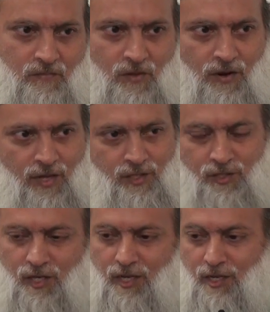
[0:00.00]
And as I
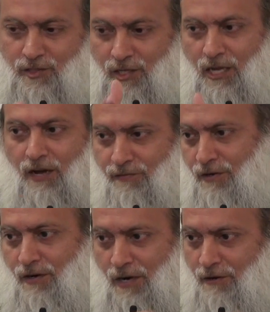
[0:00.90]
said, he is the
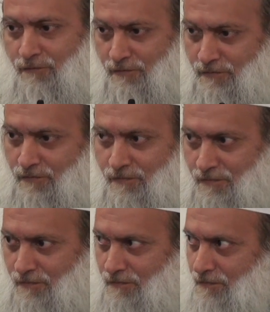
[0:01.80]
governor of
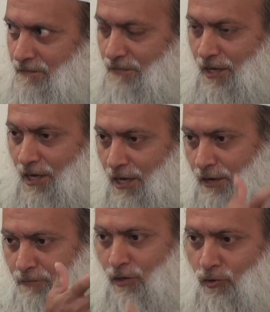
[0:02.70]
the king
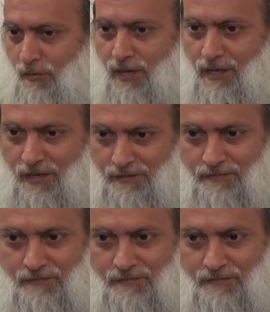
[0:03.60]
of Banu Umayyah.